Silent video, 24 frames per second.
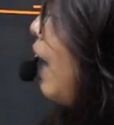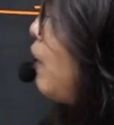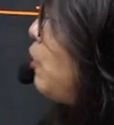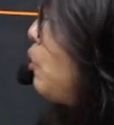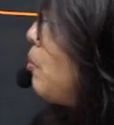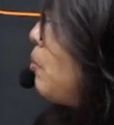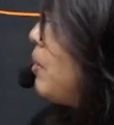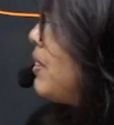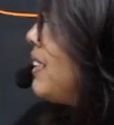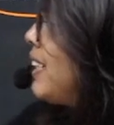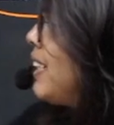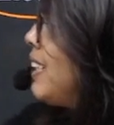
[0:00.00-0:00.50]
must
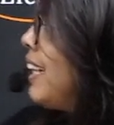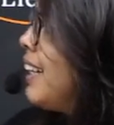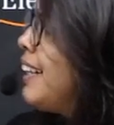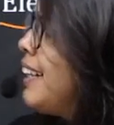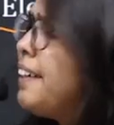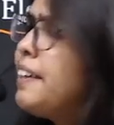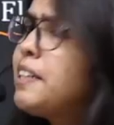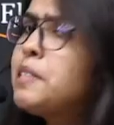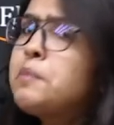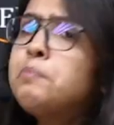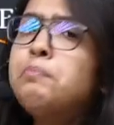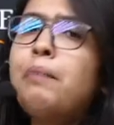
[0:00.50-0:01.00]
see that it is
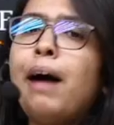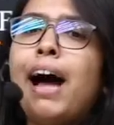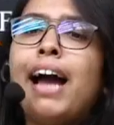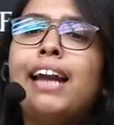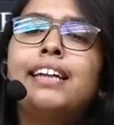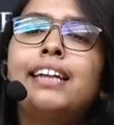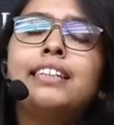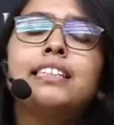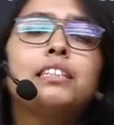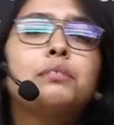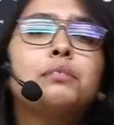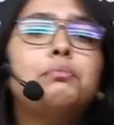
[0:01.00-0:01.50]
balanced.
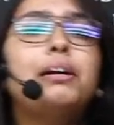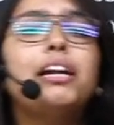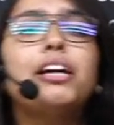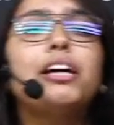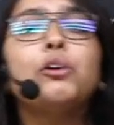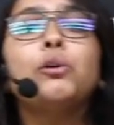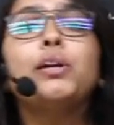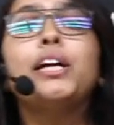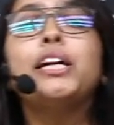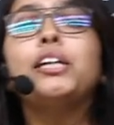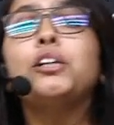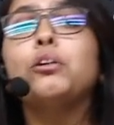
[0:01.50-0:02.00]
But you need
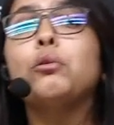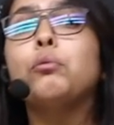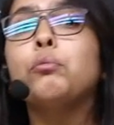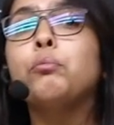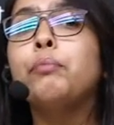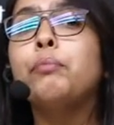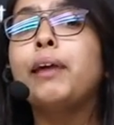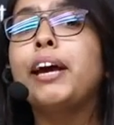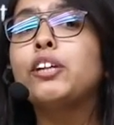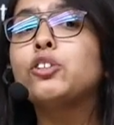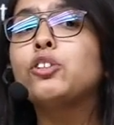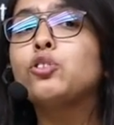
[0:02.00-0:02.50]
to make
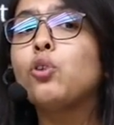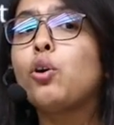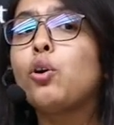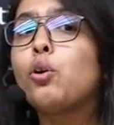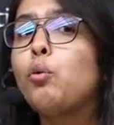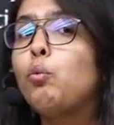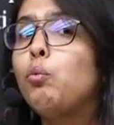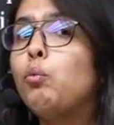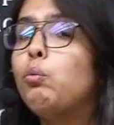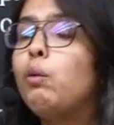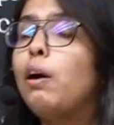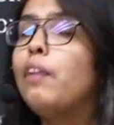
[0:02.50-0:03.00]
sure of
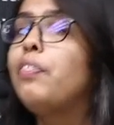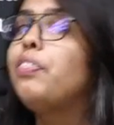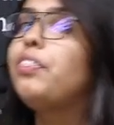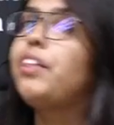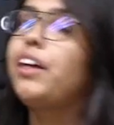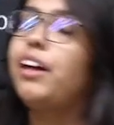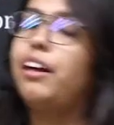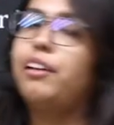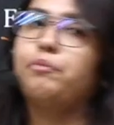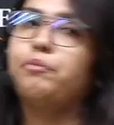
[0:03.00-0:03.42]
one thing.